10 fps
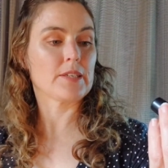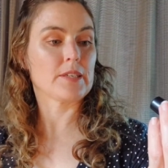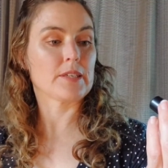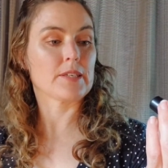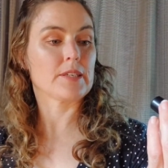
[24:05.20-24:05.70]
as
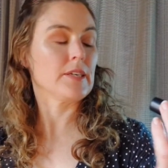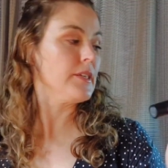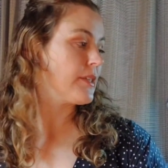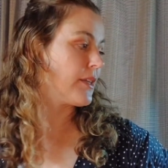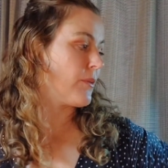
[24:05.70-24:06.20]
you can
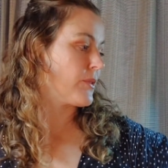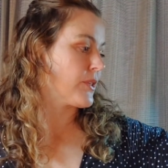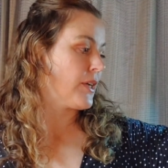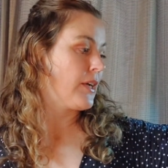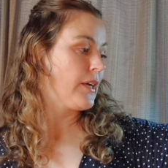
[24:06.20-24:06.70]
see. So that
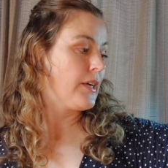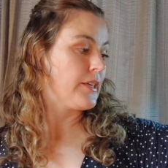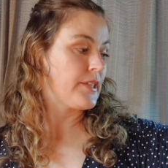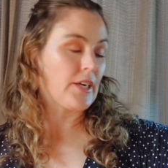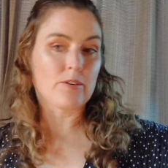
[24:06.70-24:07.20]
was
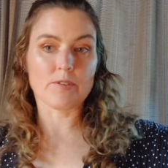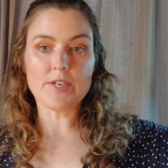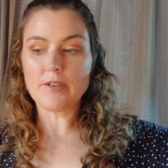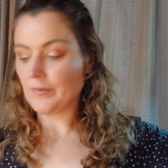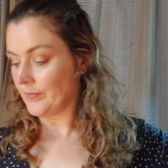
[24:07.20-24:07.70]
Del Rio.